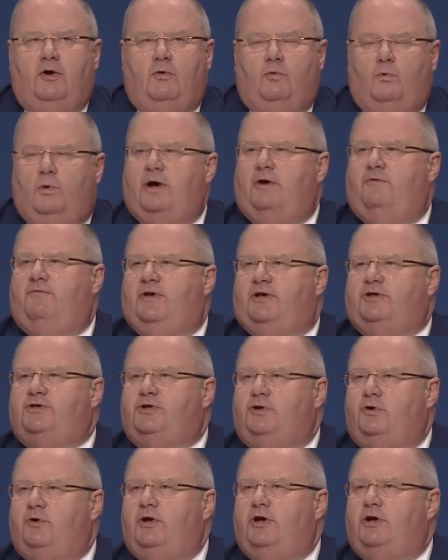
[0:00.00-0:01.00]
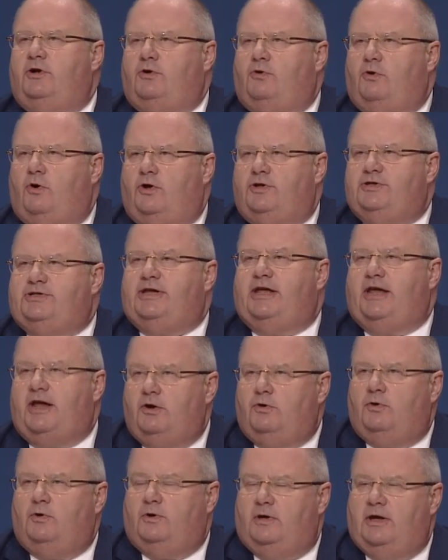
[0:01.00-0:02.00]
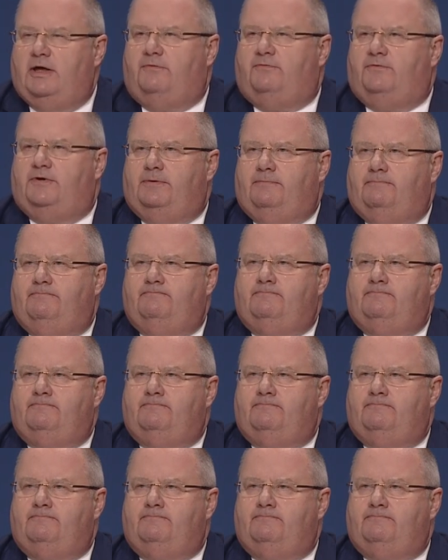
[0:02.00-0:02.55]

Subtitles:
where a Victoria Cross hero lived.